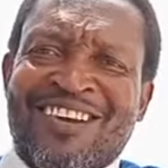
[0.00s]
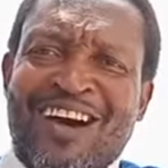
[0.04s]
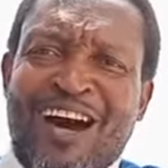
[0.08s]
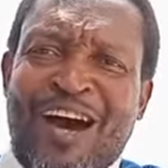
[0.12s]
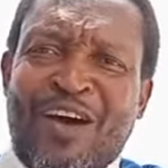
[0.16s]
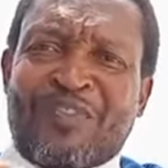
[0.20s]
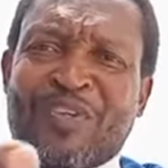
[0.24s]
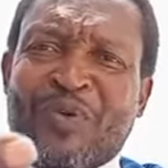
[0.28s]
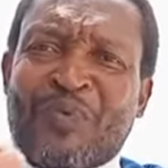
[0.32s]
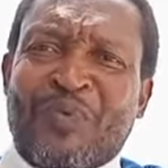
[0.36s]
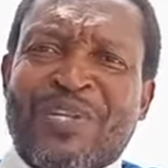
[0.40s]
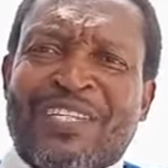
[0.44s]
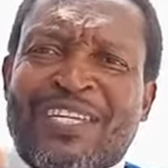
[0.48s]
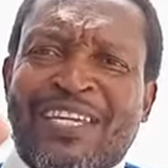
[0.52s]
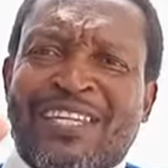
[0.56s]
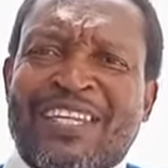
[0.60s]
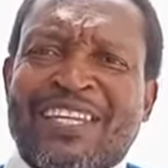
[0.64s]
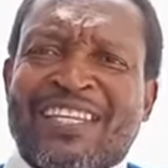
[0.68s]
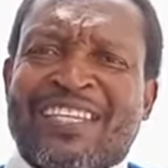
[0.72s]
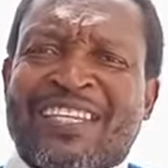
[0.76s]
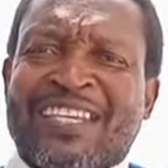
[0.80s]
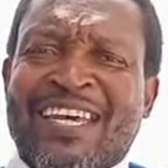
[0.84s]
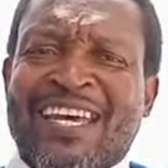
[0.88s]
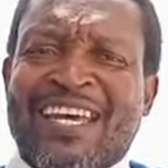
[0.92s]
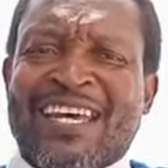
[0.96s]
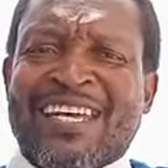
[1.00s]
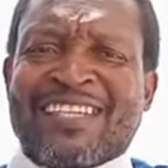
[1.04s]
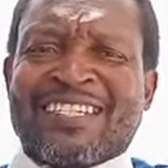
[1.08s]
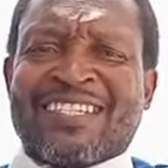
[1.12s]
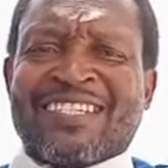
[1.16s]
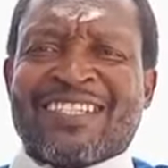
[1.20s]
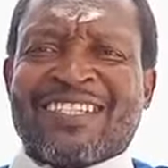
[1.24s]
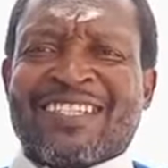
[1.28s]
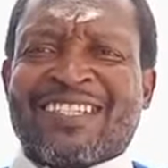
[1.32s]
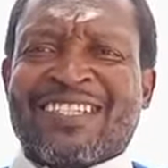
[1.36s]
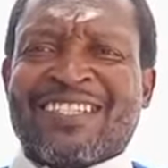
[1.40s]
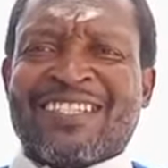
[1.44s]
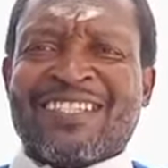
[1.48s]
of the wheat and the
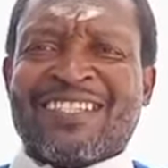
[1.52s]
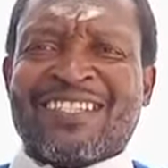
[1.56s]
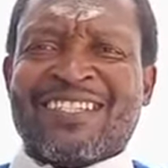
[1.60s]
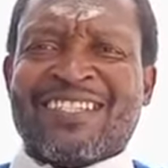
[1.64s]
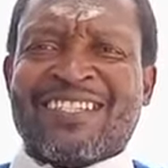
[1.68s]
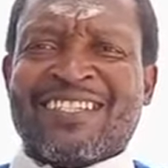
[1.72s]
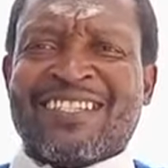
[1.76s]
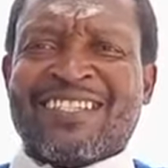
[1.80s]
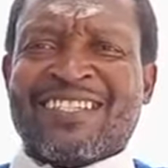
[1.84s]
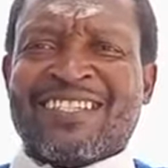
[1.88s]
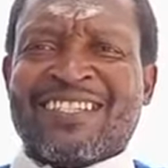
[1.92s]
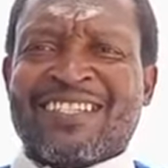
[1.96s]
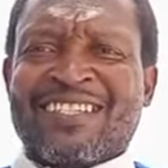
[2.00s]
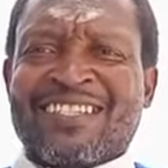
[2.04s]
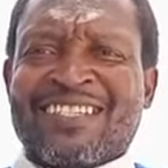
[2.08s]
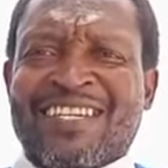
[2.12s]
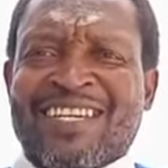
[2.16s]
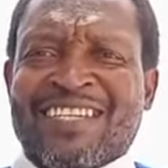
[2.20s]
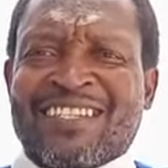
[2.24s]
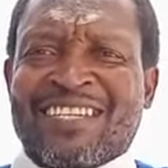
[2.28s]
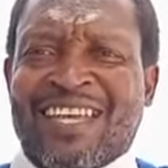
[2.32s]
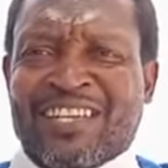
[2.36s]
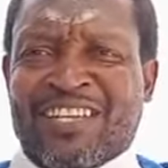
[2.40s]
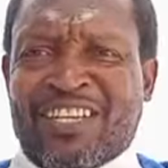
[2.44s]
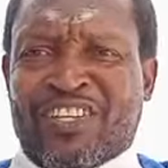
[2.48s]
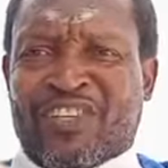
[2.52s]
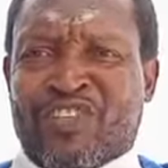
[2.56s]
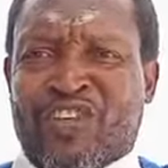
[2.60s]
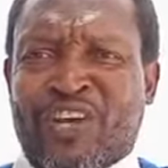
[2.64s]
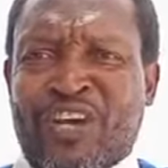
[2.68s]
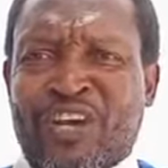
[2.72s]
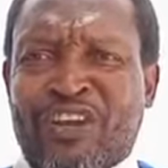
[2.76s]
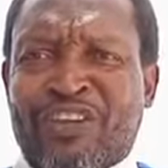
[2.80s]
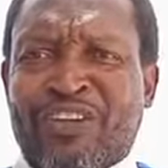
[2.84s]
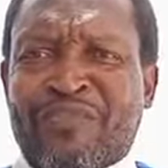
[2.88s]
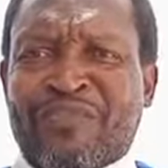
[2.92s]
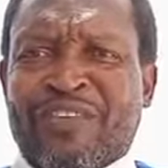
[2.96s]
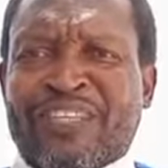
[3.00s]
tares, that the
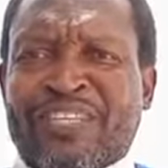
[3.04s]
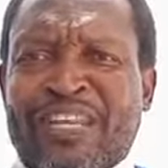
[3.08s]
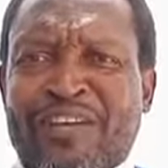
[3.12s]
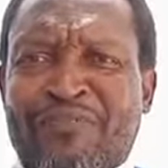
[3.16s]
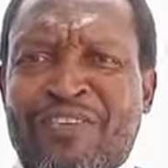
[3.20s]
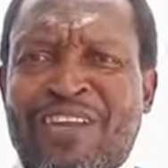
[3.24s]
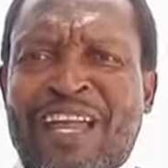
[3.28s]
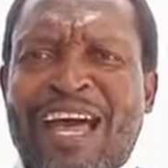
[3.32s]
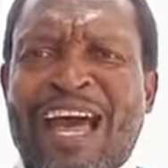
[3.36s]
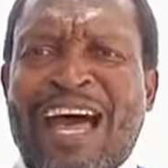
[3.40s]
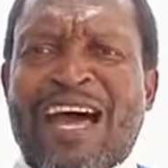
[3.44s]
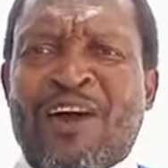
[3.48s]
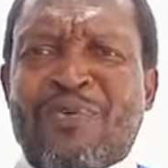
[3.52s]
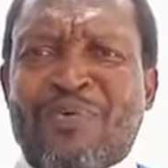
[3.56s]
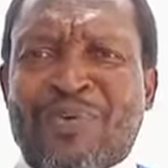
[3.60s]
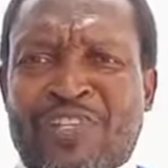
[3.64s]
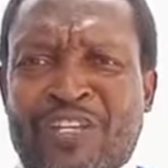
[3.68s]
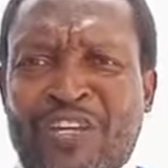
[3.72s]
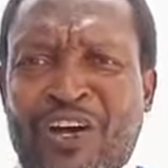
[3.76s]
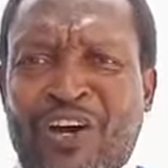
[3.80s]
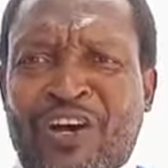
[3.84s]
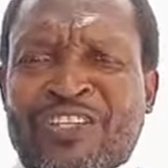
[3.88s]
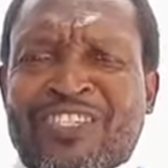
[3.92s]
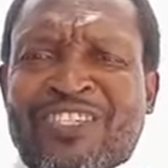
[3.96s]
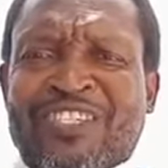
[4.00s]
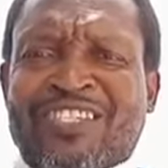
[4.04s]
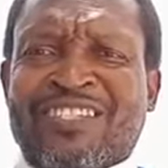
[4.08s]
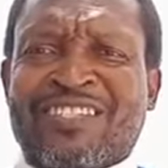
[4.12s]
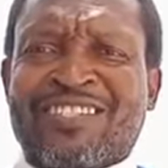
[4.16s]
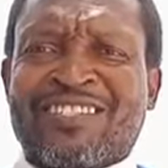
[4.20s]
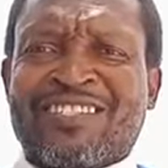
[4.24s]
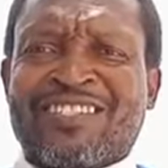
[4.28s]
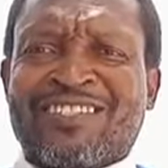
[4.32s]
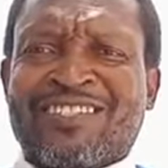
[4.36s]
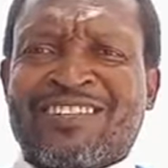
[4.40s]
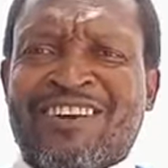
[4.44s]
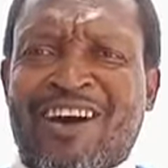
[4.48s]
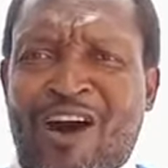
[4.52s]
children of the devil are with us
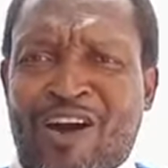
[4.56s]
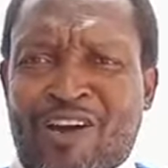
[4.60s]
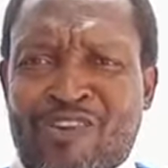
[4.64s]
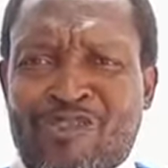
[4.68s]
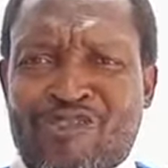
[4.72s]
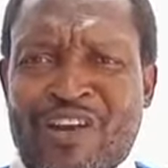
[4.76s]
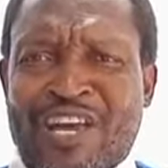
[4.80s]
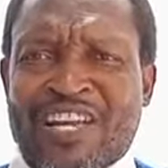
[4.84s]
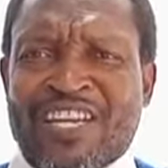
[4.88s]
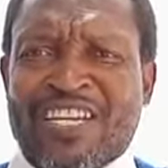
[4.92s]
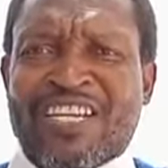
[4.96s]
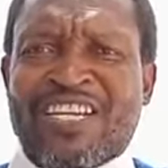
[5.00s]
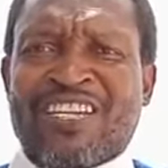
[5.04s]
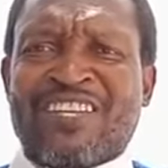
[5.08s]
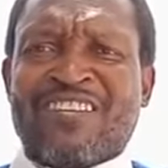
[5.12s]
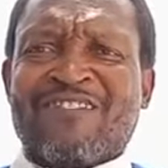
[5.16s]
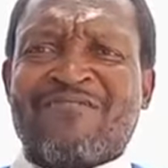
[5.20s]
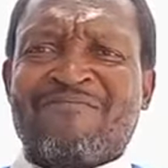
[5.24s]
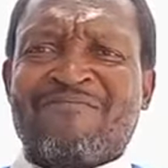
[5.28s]
already,